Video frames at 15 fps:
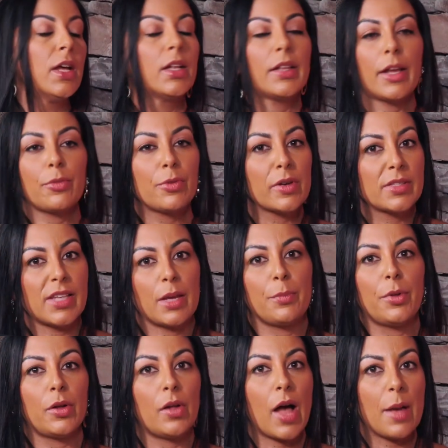Like, for
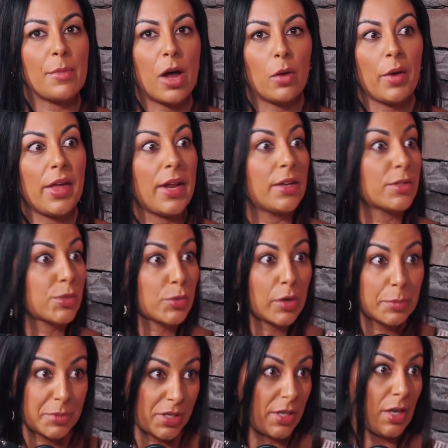example, I'm not writing
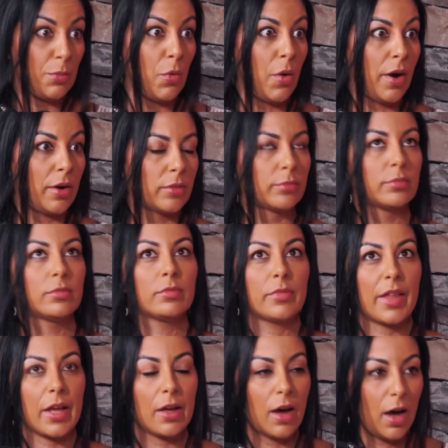scripts anymore.
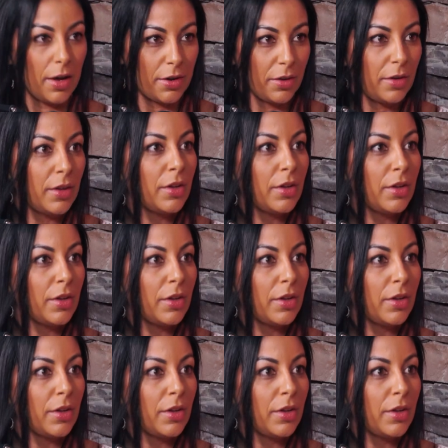Thank God.